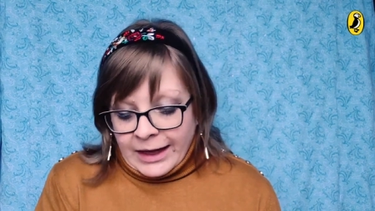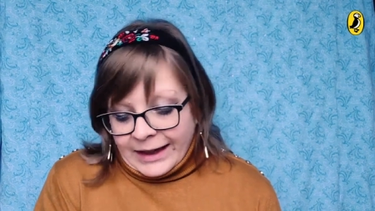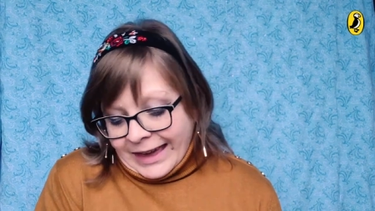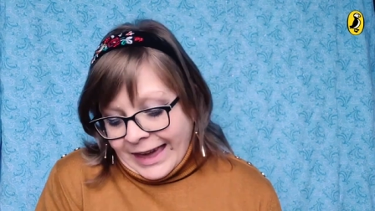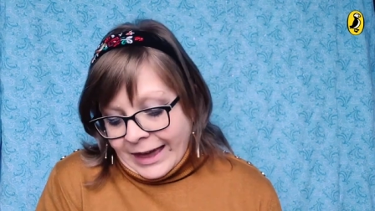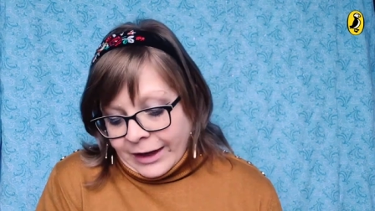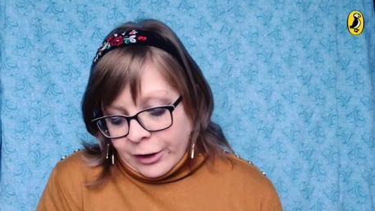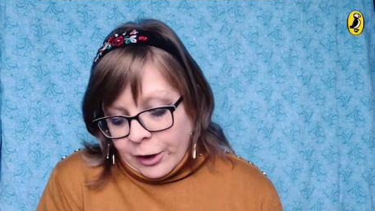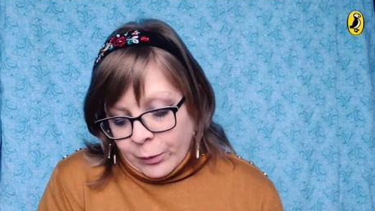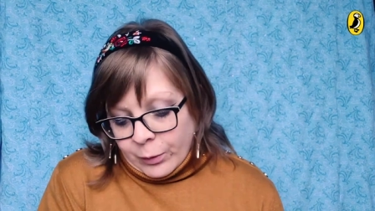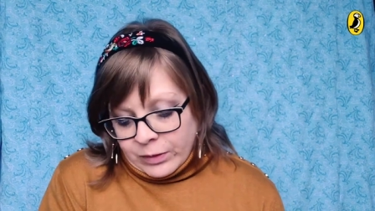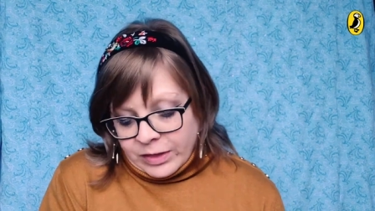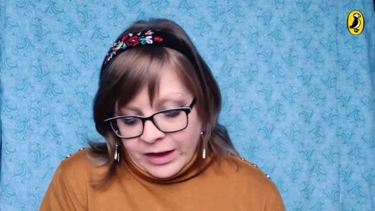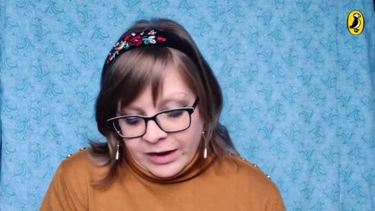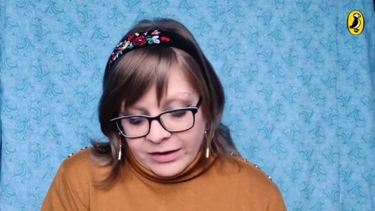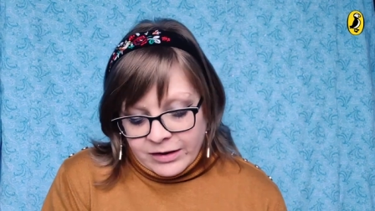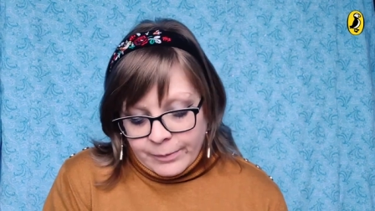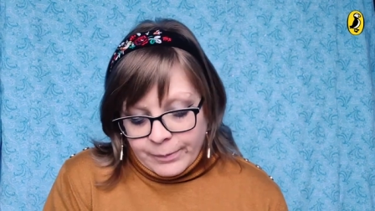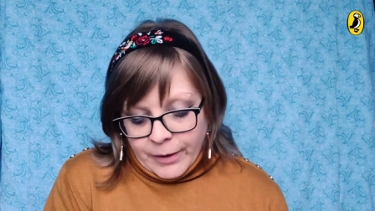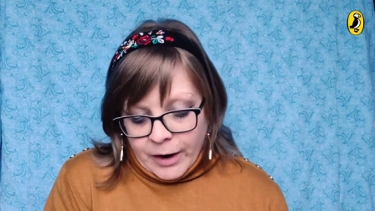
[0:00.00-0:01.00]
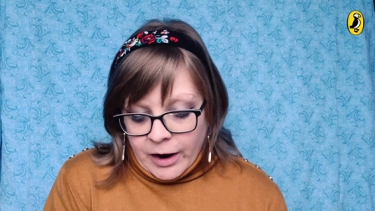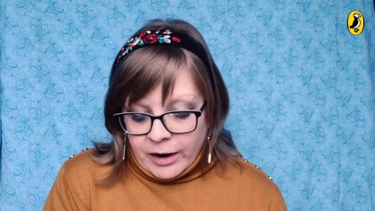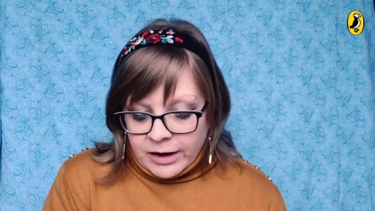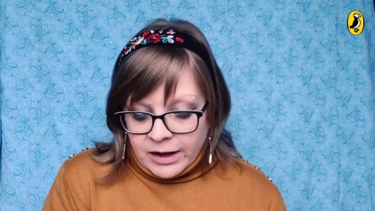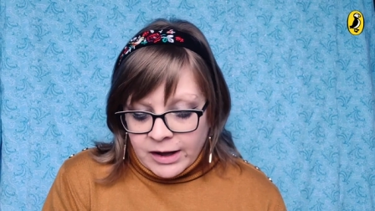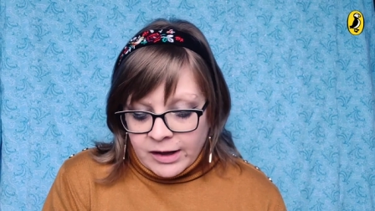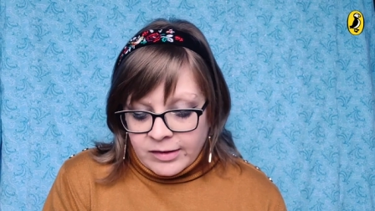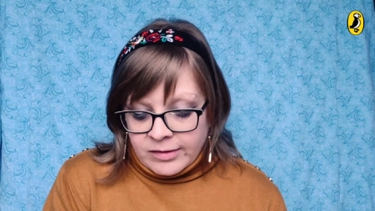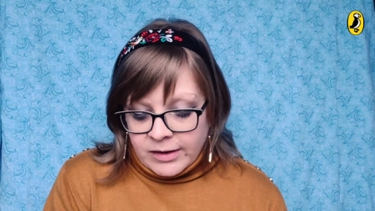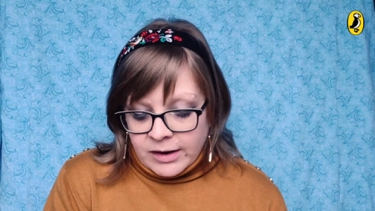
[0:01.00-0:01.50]
I can't go with it to
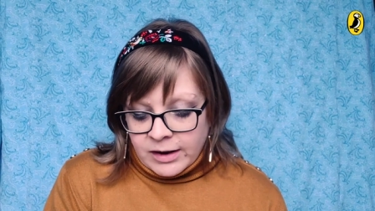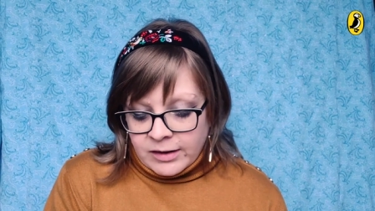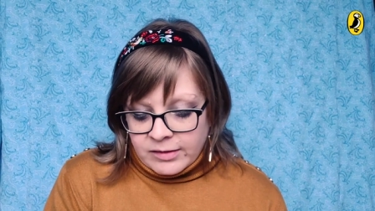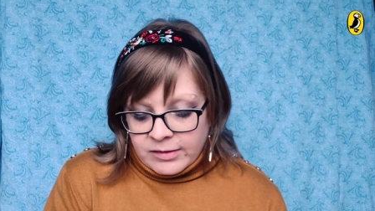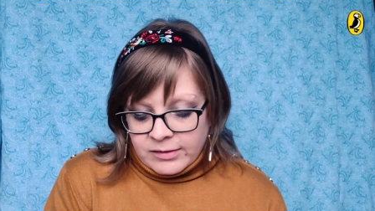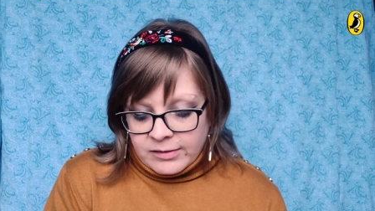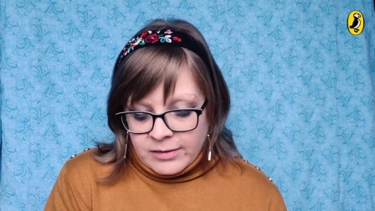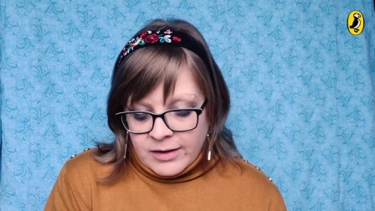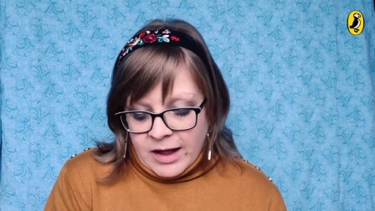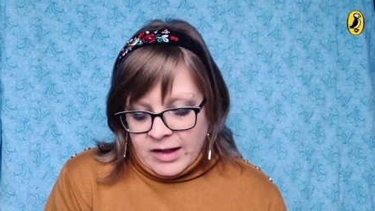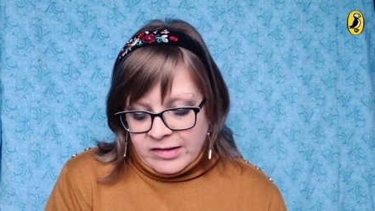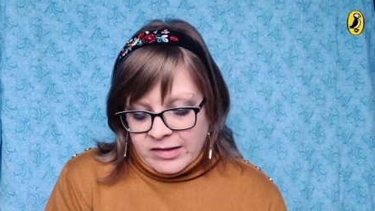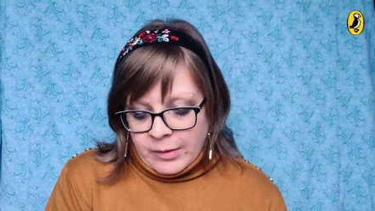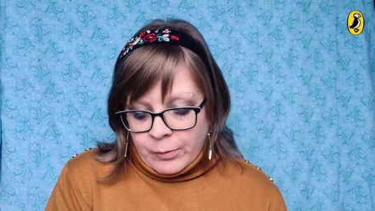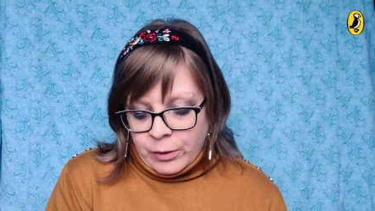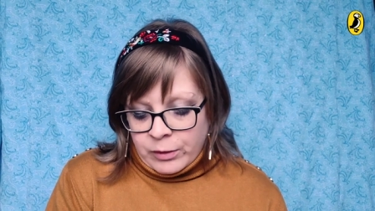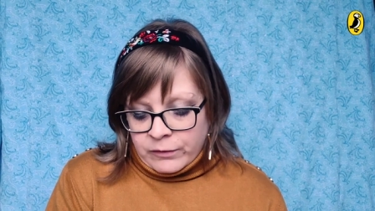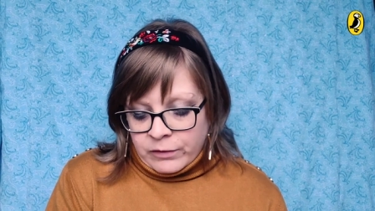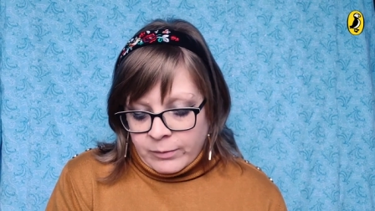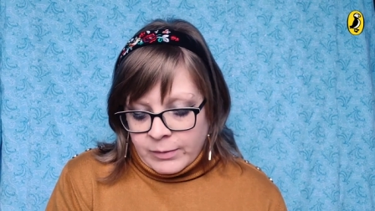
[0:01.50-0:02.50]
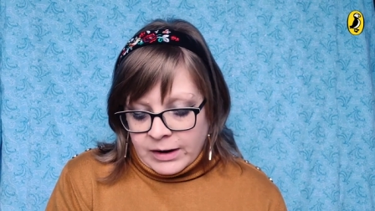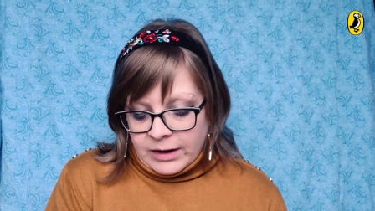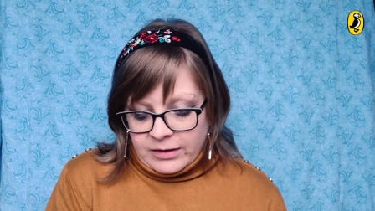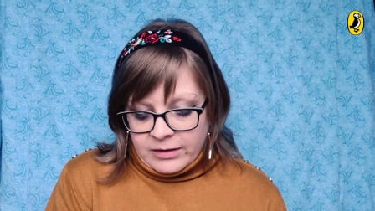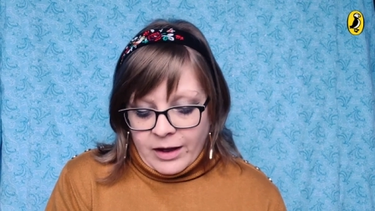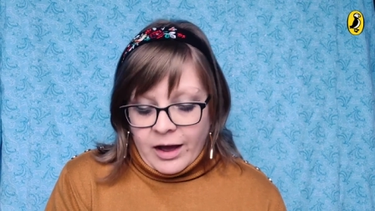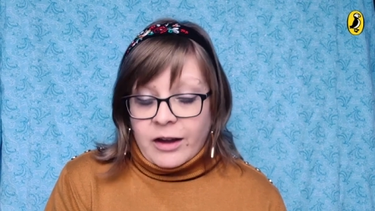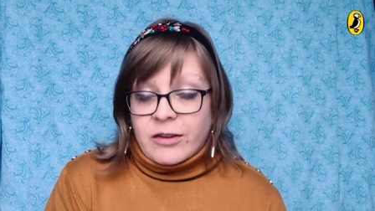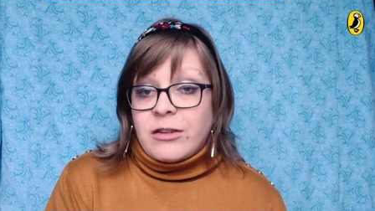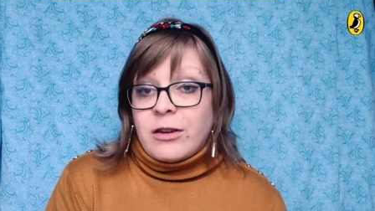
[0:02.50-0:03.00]
parties, and it's not someone for me to
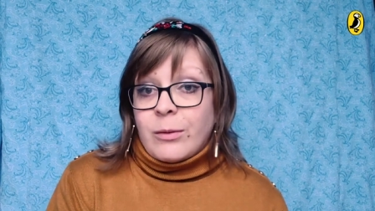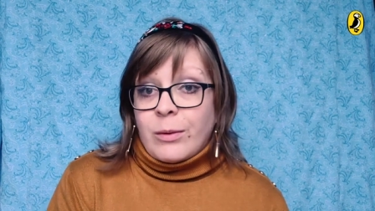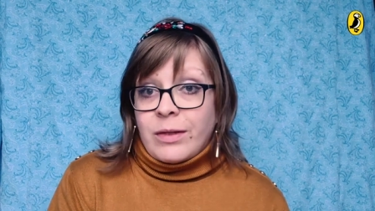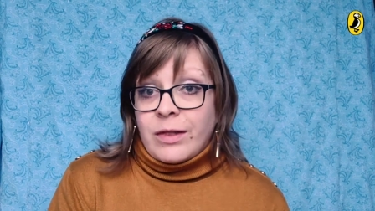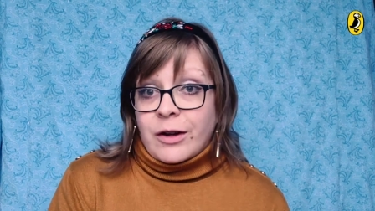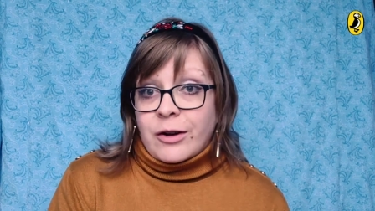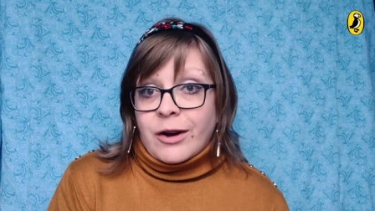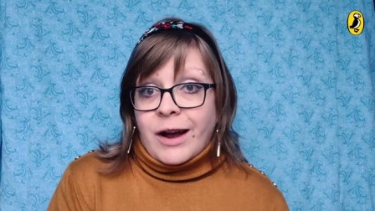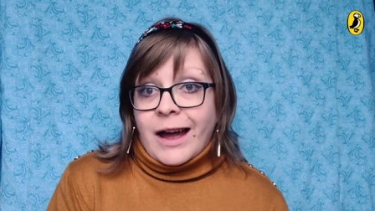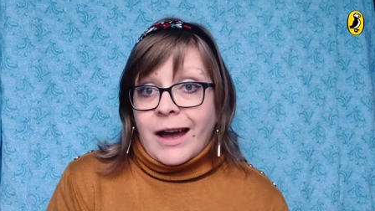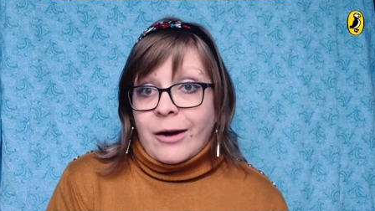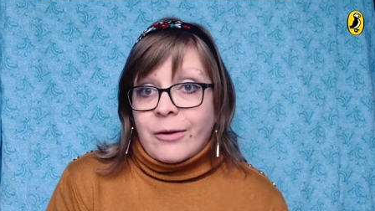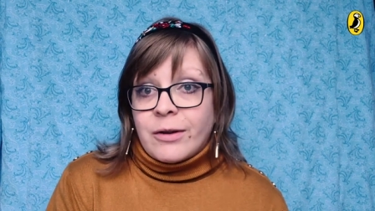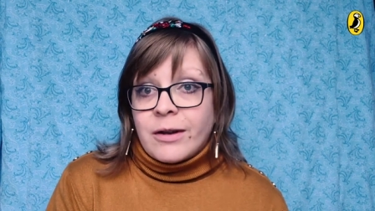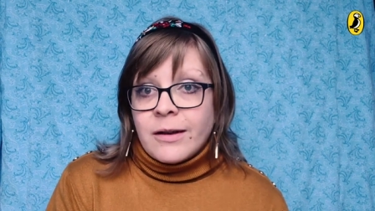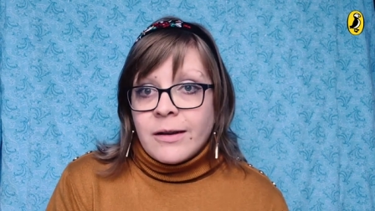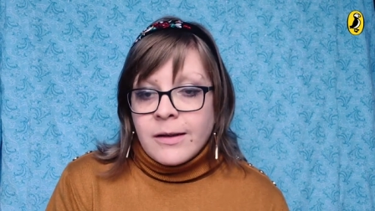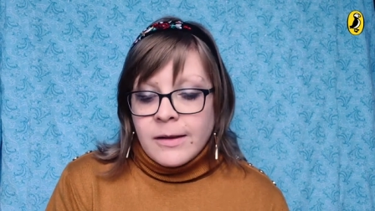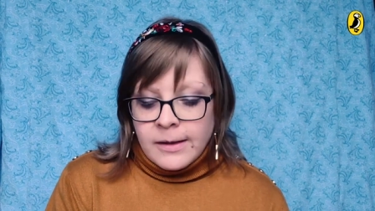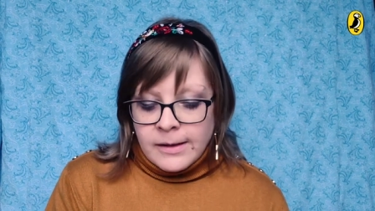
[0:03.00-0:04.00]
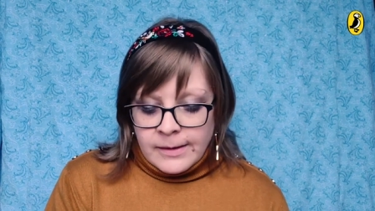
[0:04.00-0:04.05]
talk to in the crowd.